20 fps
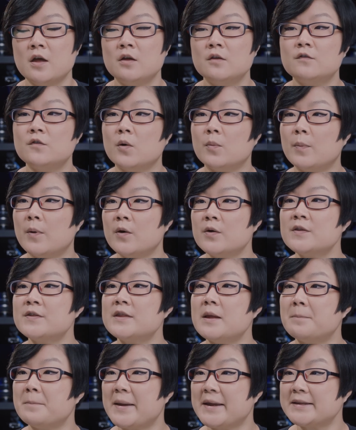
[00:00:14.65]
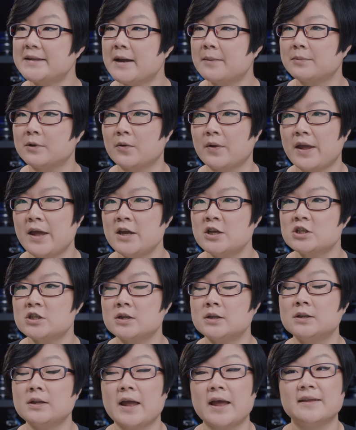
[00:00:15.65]
for both the made up
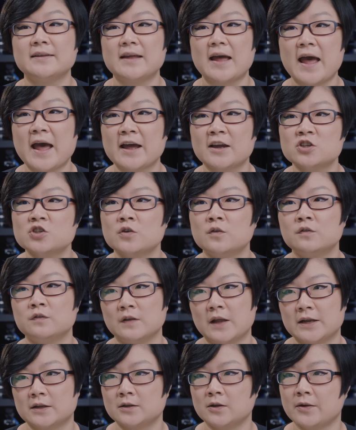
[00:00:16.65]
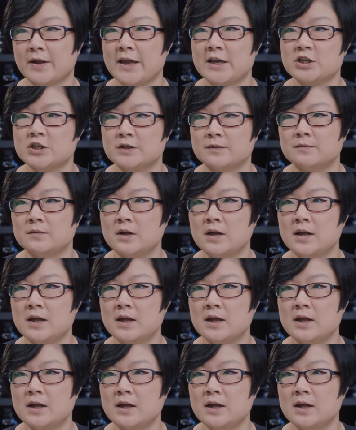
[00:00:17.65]
location and actual flight location.